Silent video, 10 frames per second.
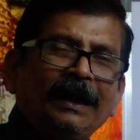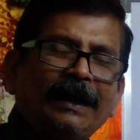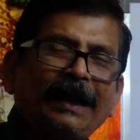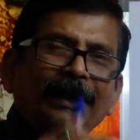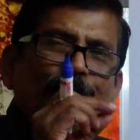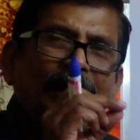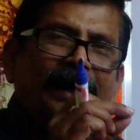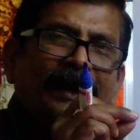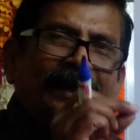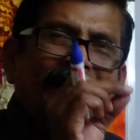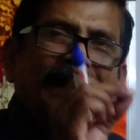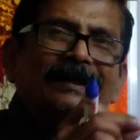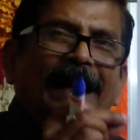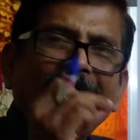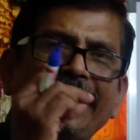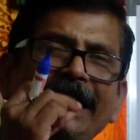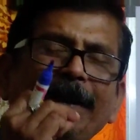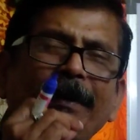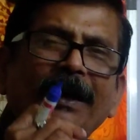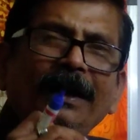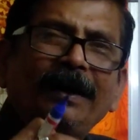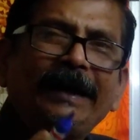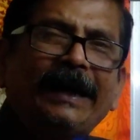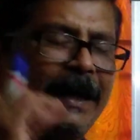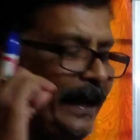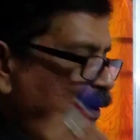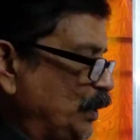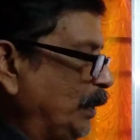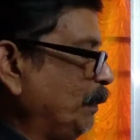Gradually the salinity will decrease.